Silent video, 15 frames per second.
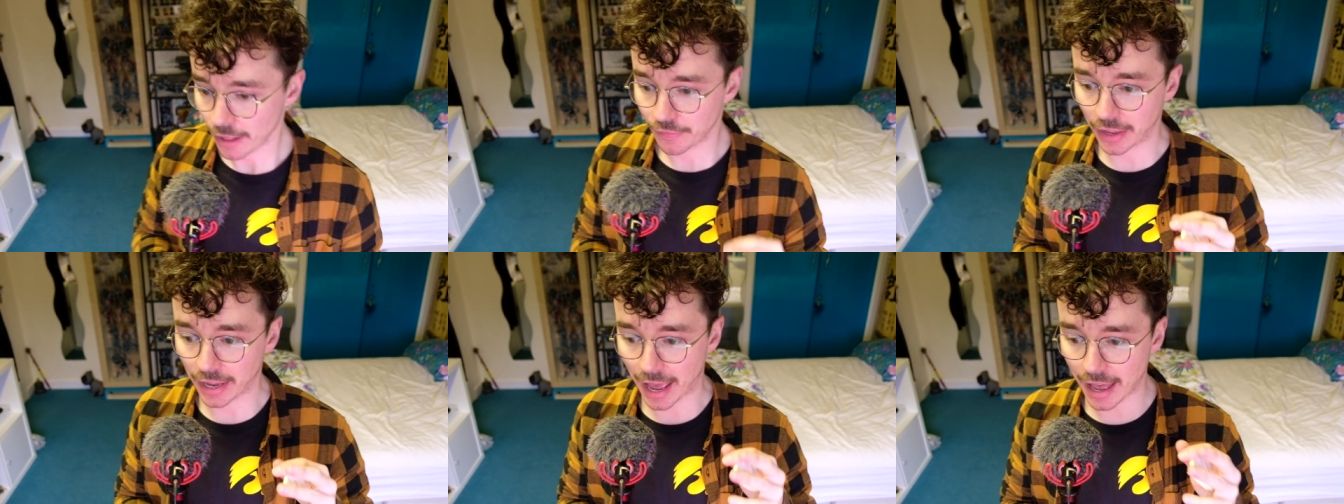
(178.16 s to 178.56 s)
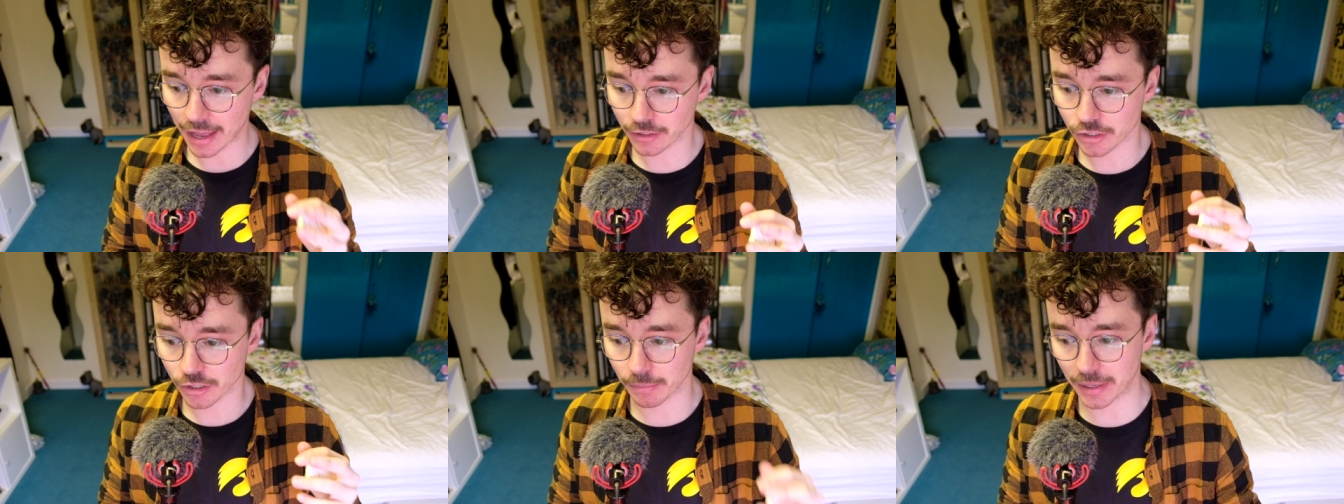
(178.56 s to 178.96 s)
They
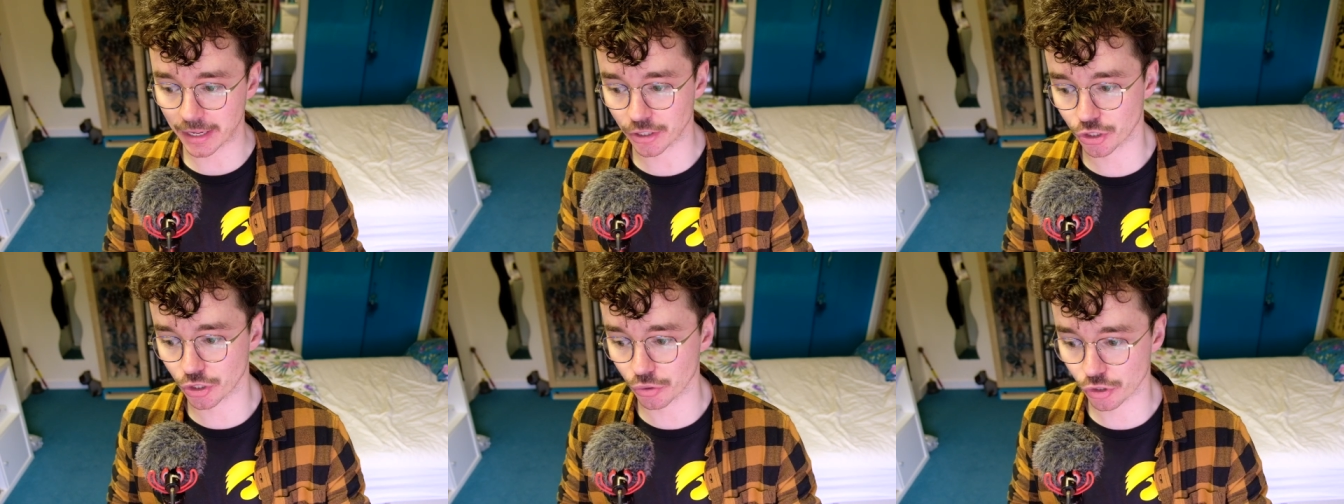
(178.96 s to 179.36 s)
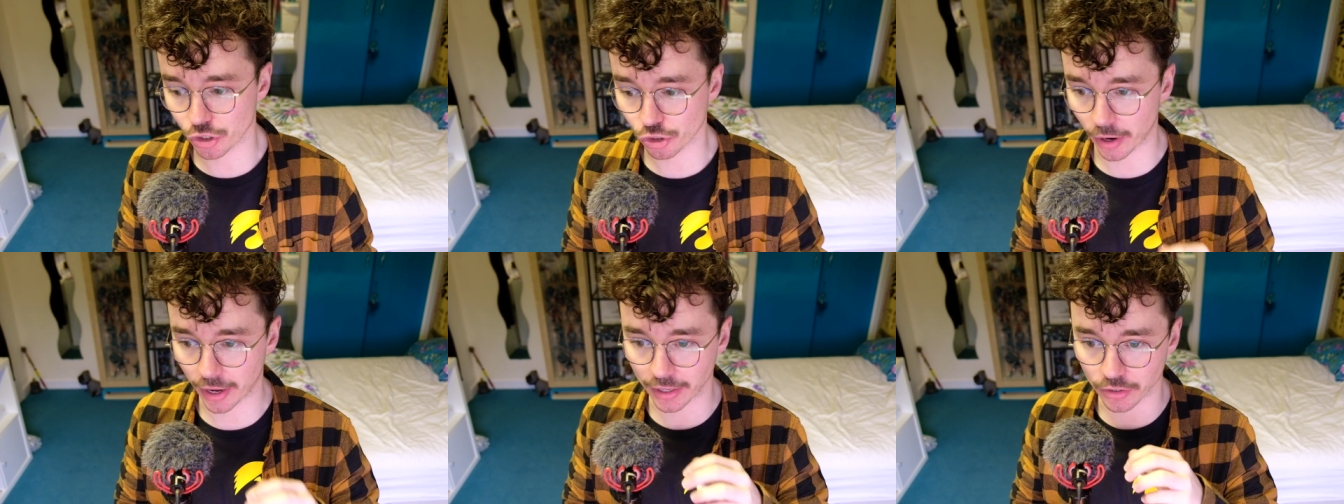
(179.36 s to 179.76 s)
had some issues
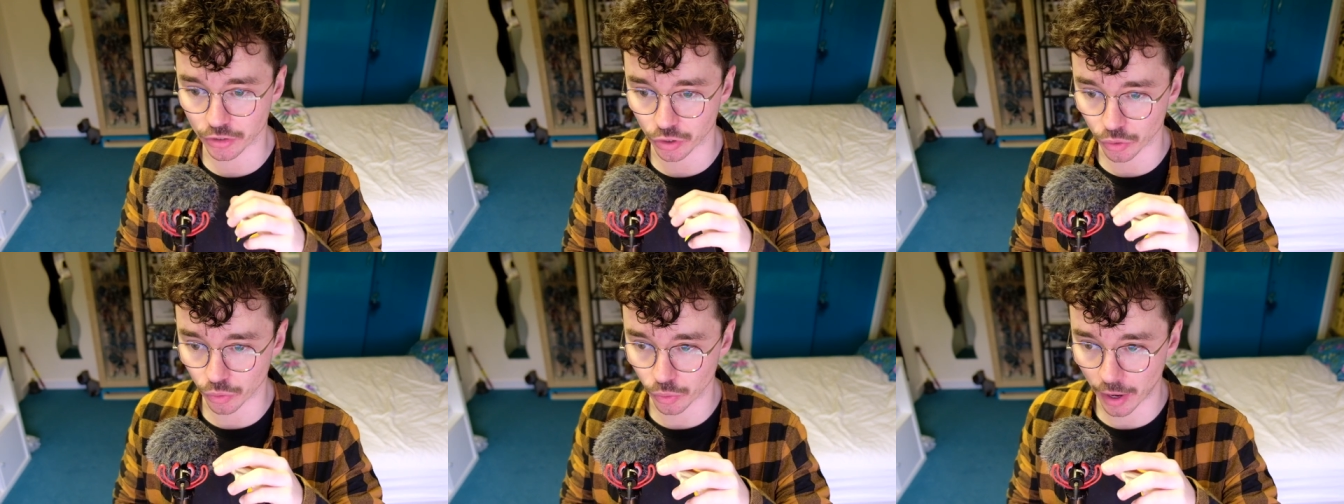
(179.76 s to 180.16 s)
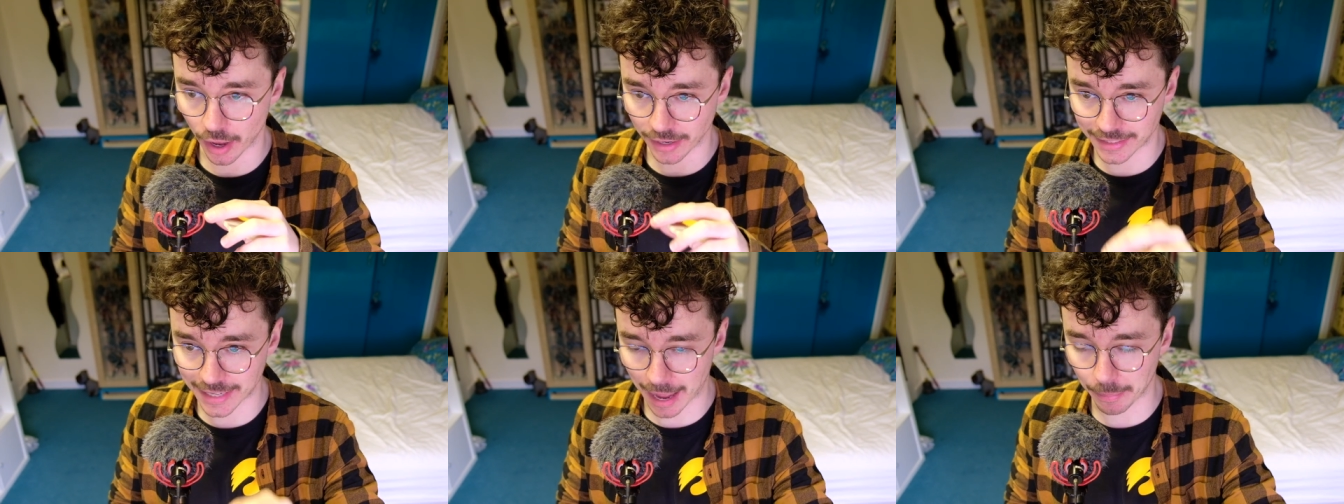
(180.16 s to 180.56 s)
trying to
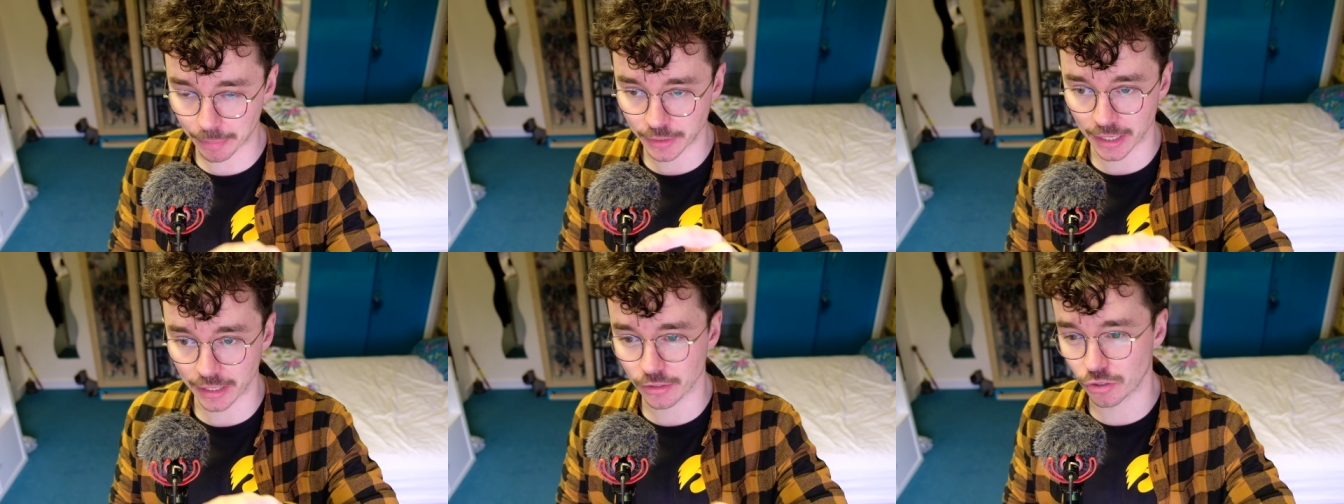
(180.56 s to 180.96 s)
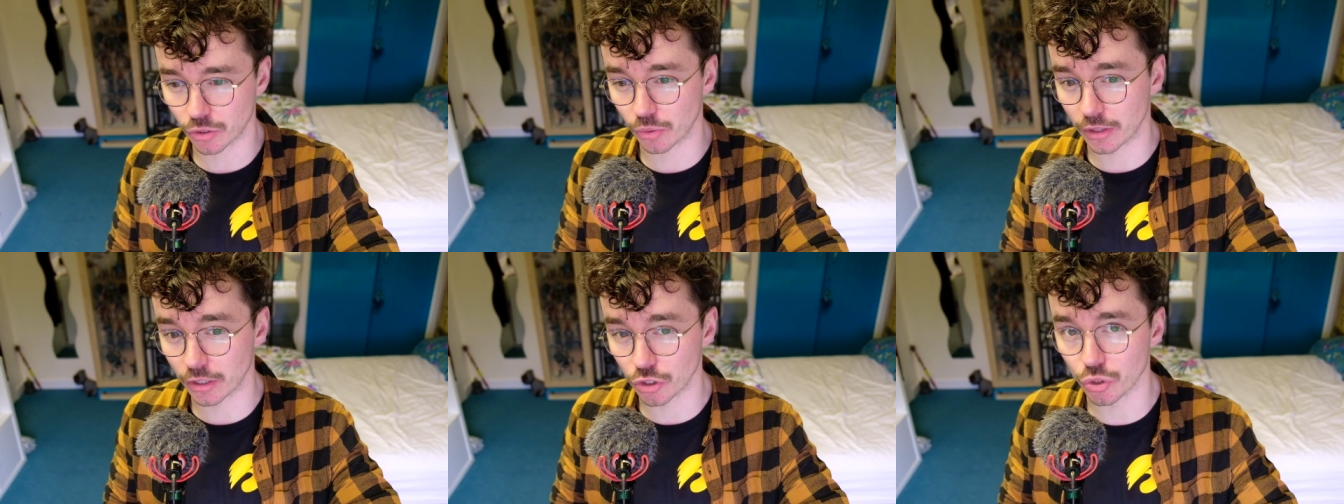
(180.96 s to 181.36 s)
adapt it
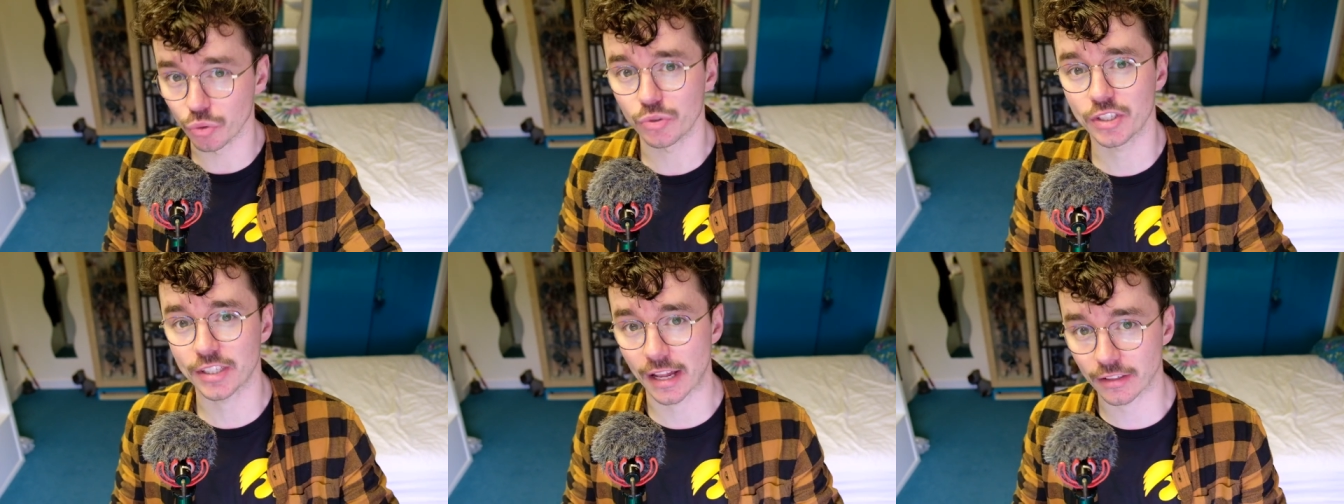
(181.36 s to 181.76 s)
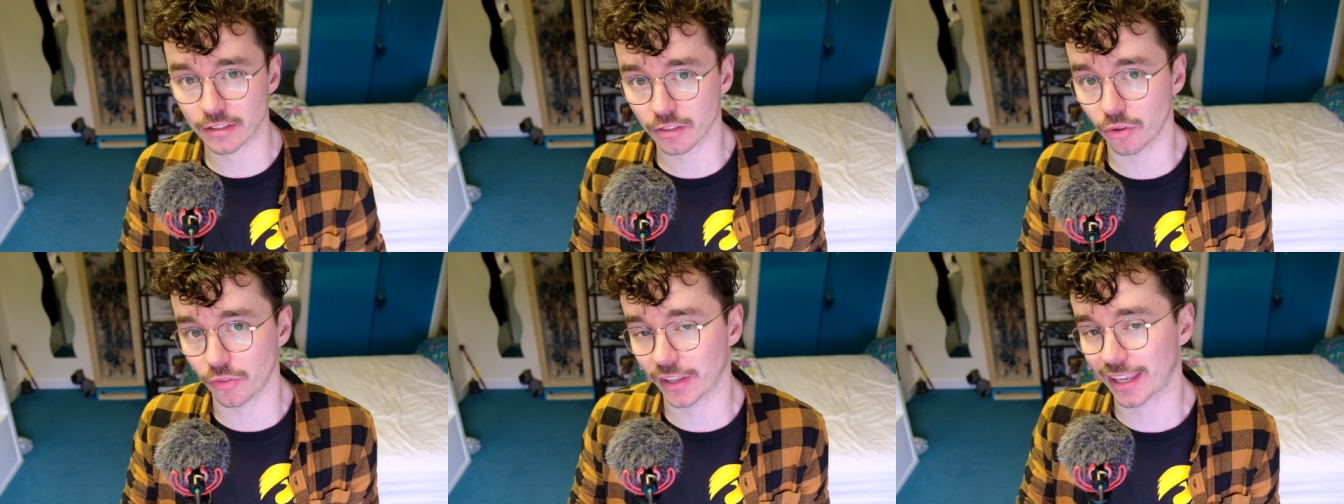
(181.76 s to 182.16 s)
to the new
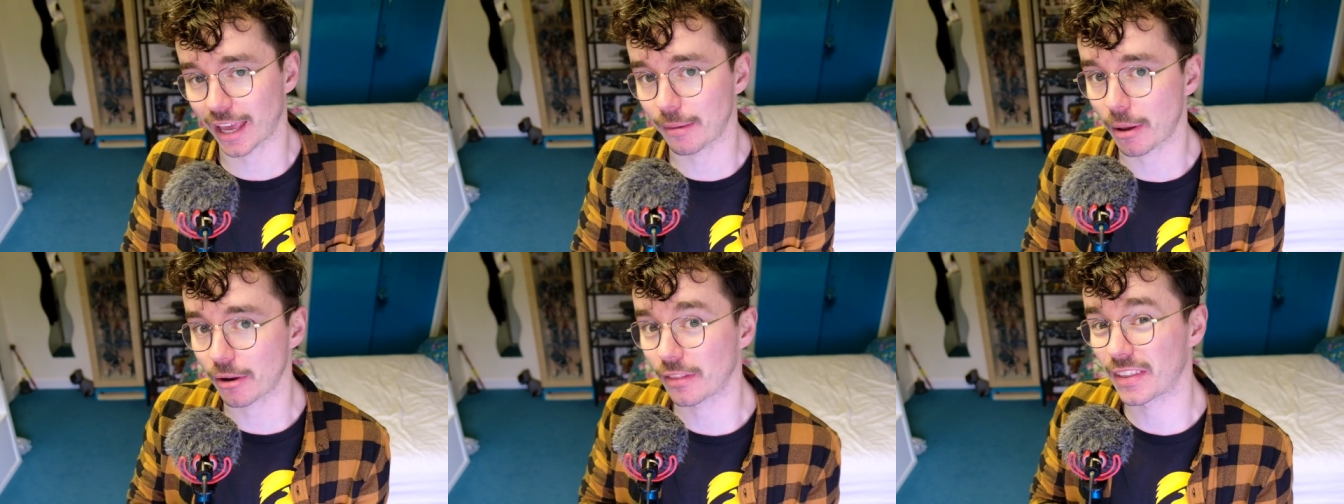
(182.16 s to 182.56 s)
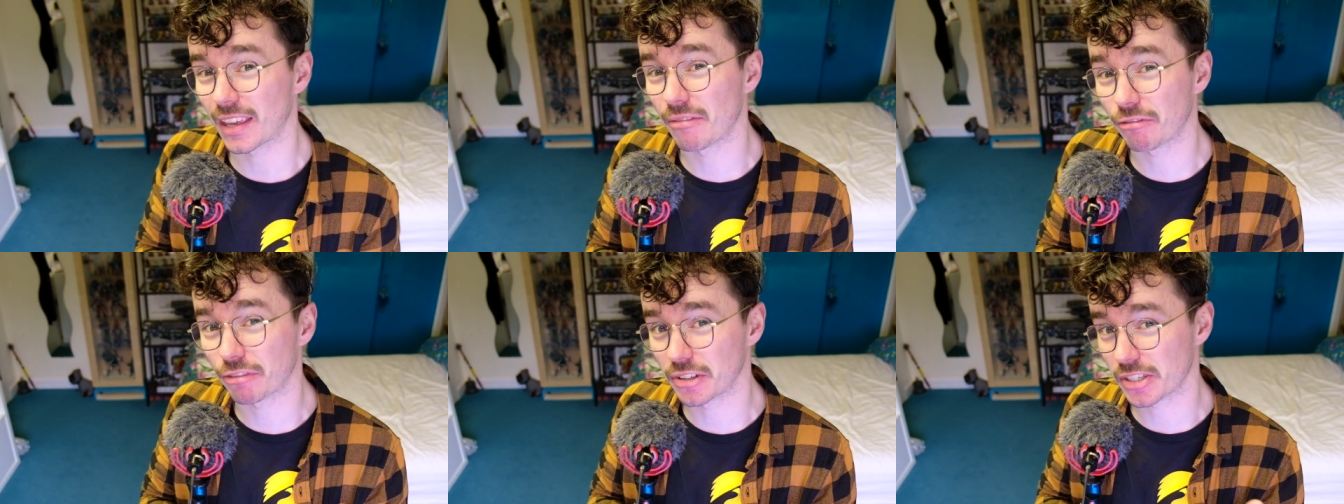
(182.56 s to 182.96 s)
Sentinel that came out in the
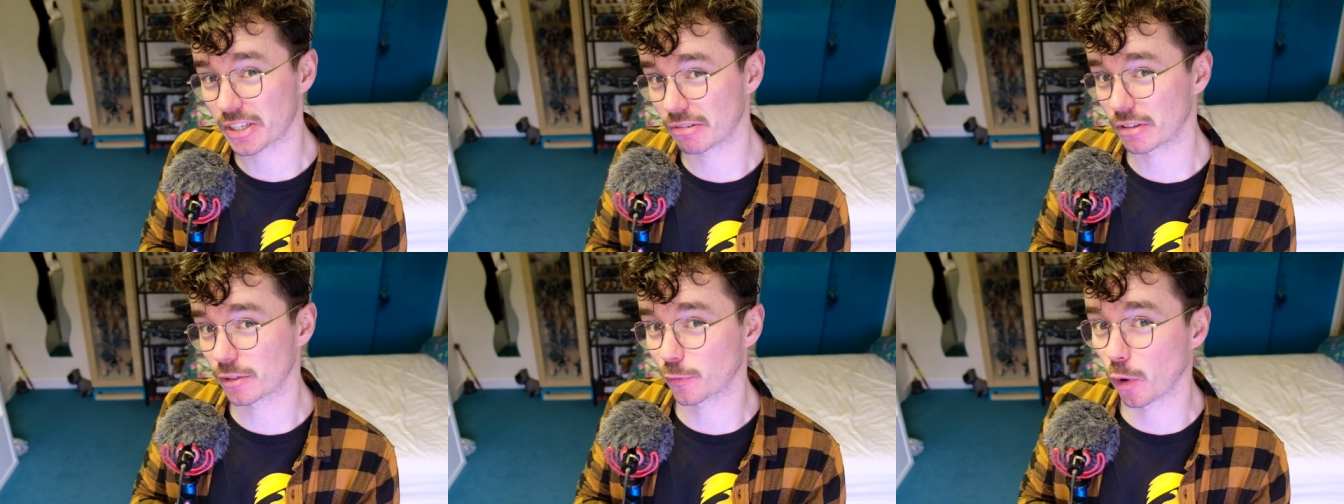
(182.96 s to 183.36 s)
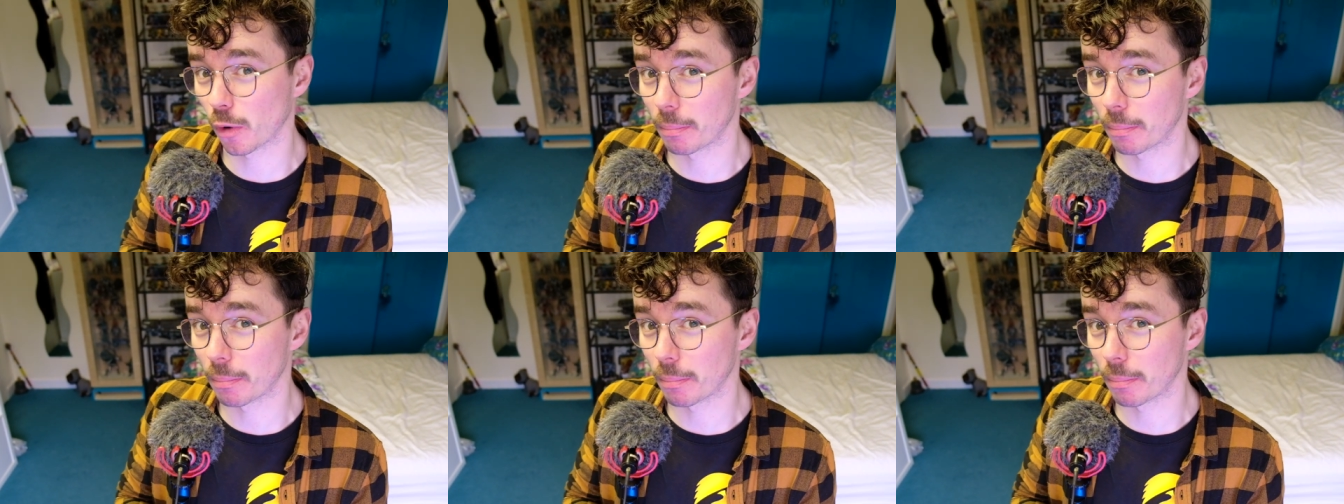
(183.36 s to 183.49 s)
Infinite Series 4